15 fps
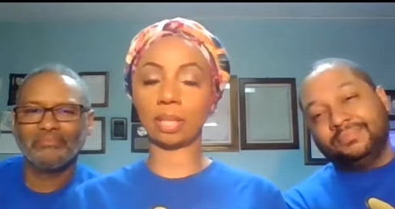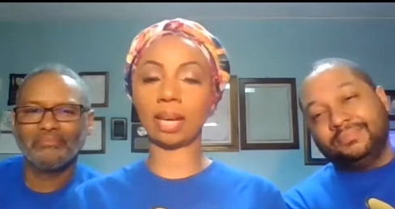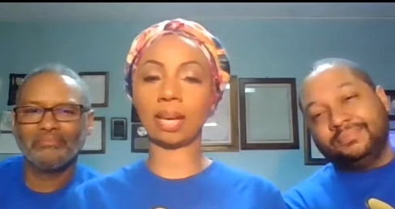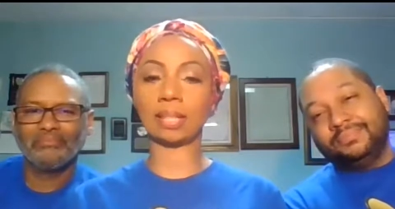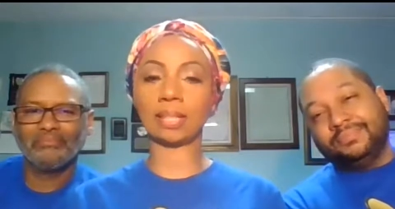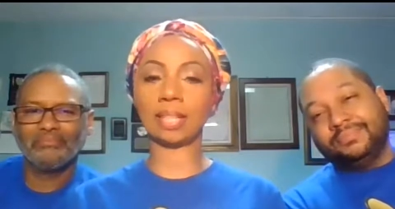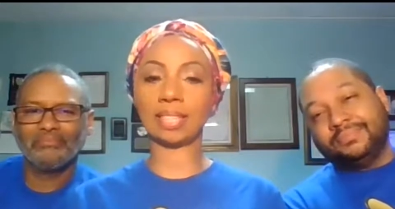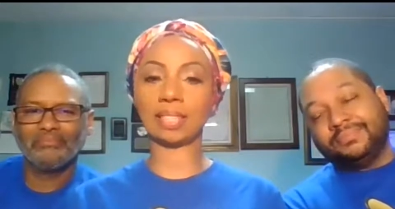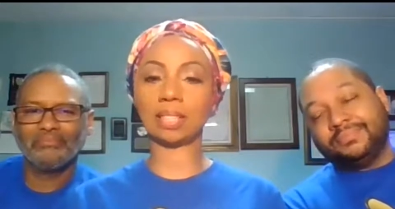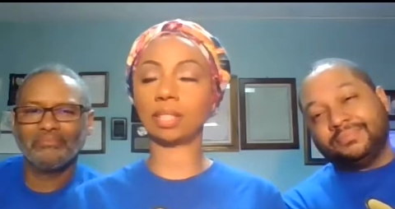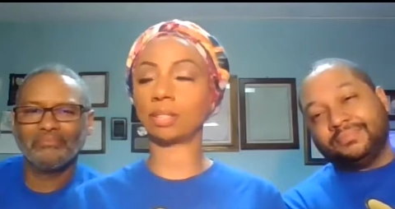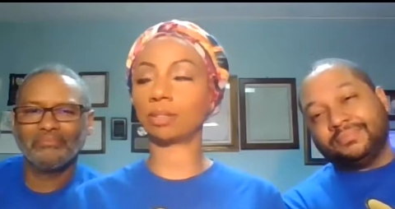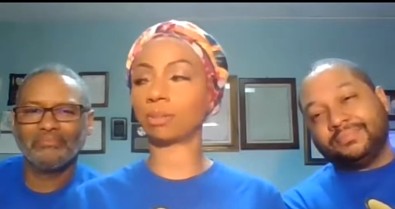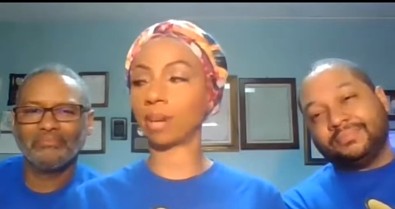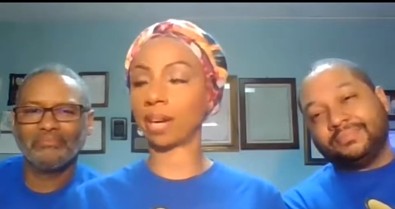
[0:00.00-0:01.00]
Speaker 1: that getting
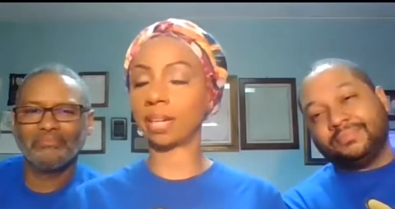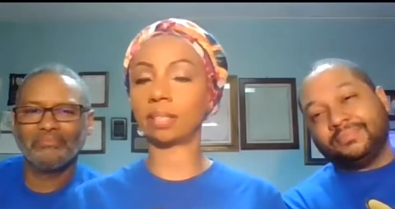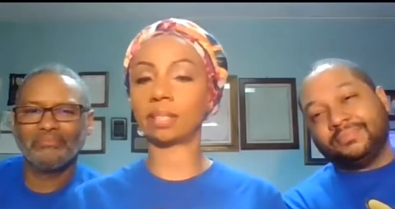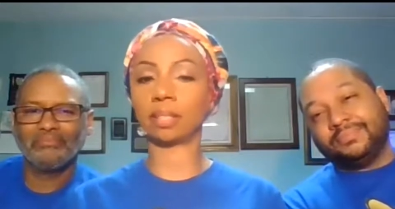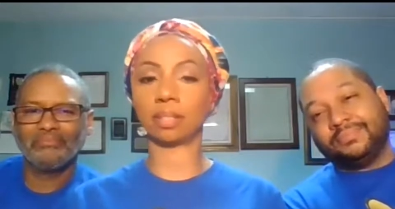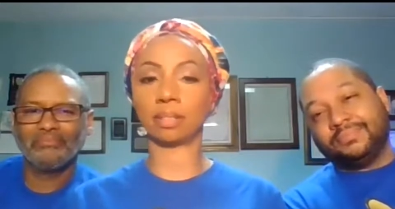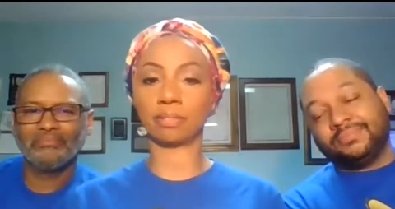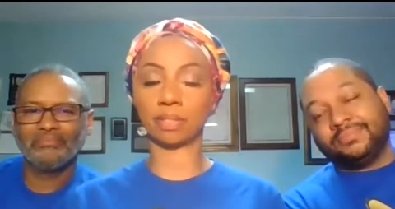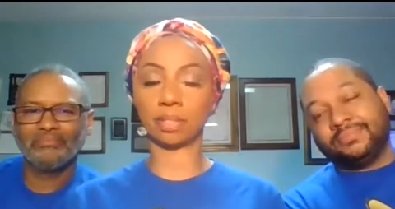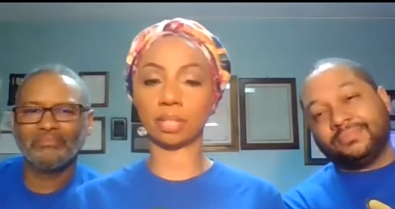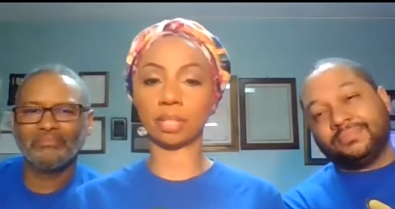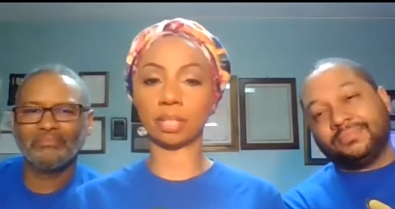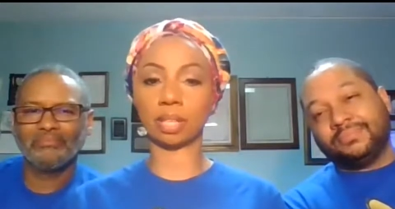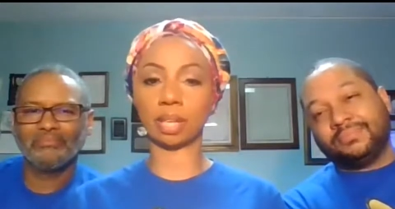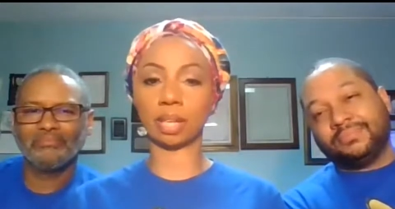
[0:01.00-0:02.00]
it right the
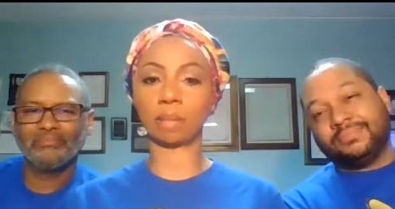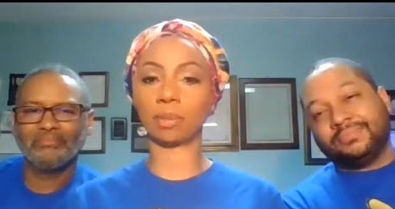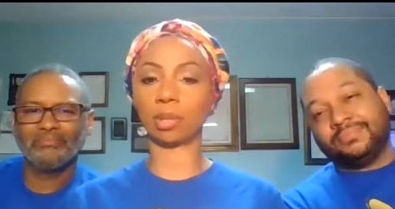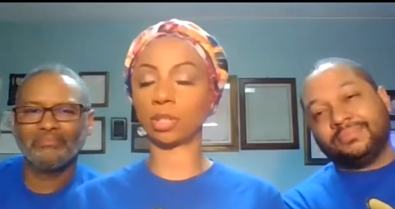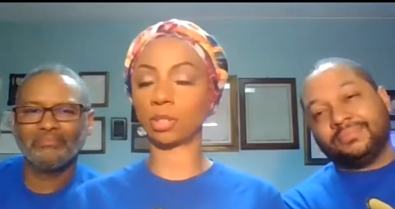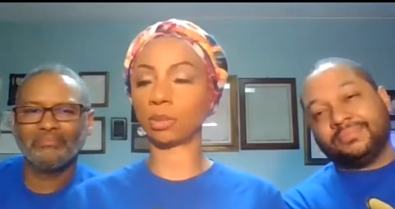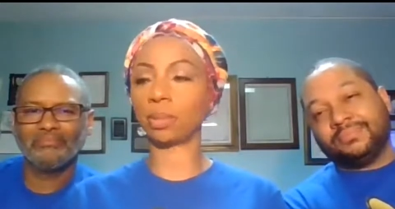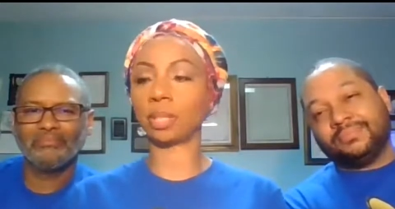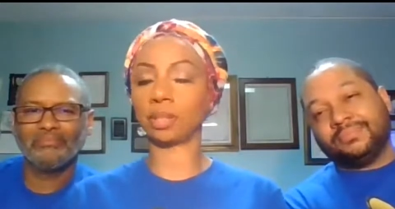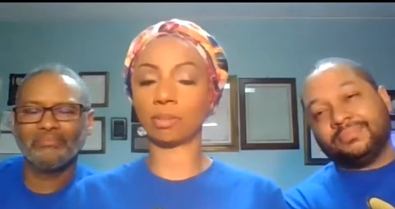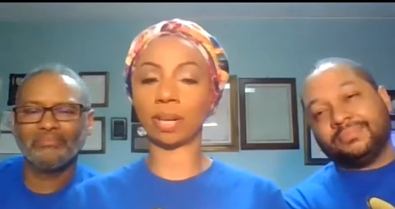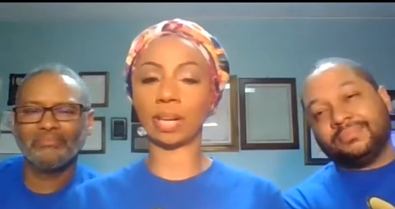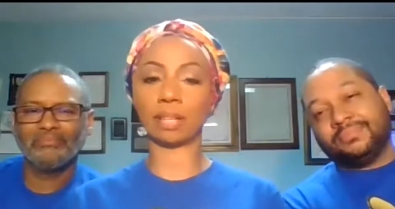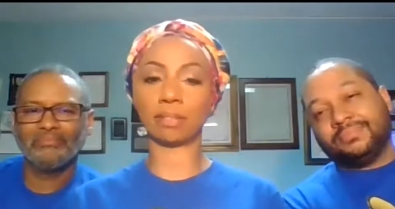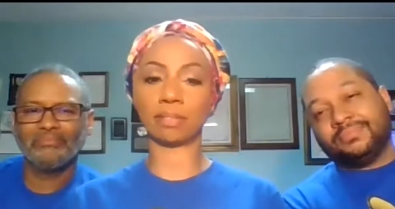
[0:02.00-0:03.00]
first time or doing it
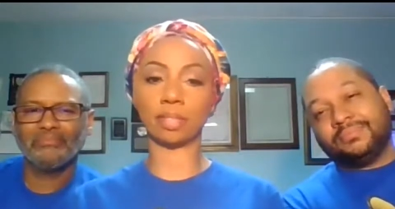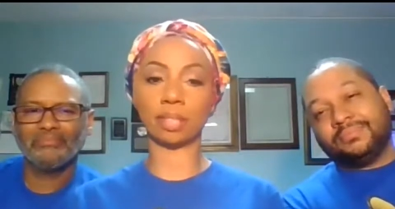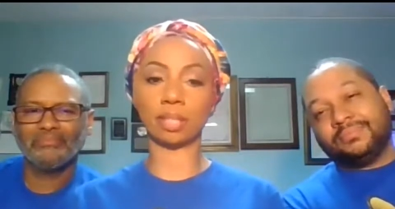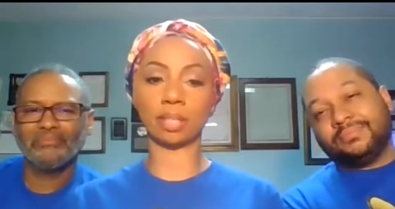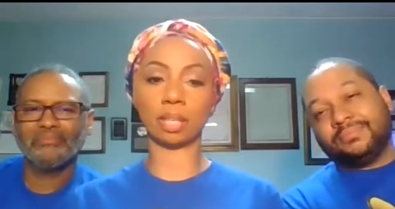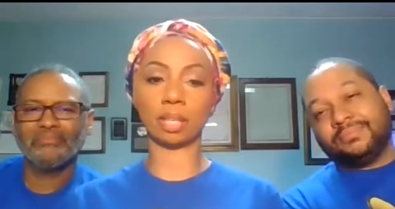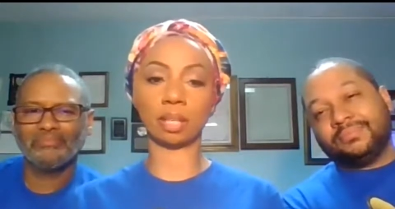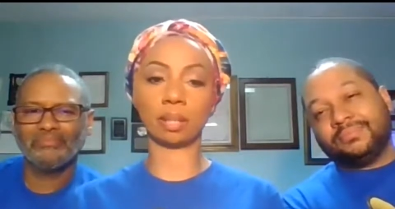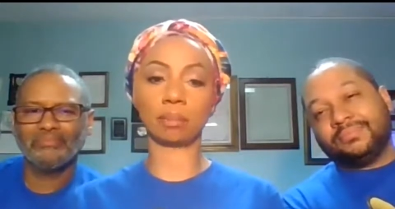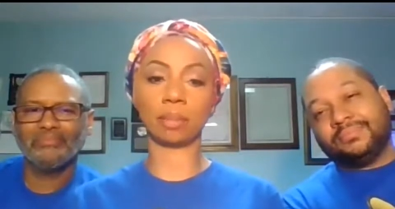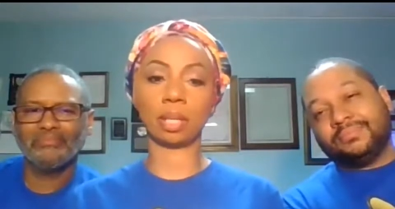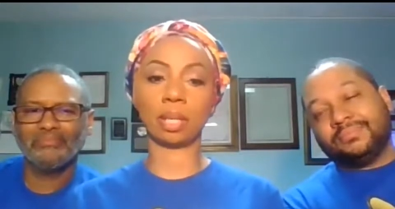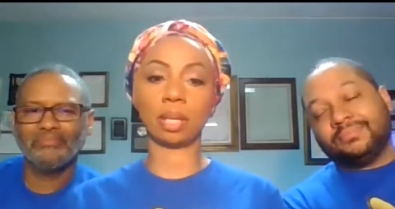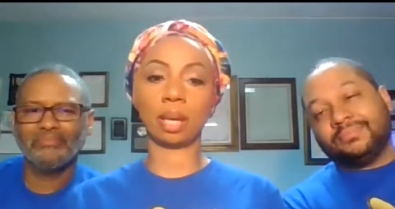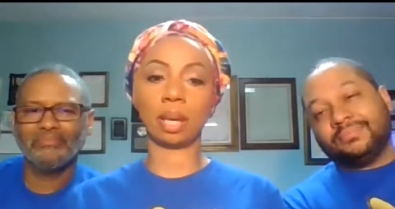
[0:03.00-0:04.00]
right the first time.
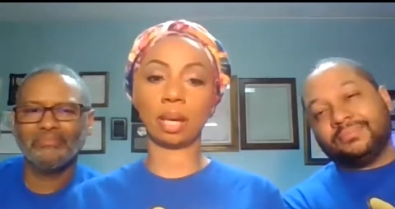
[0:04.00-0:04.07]
Mm-hmm.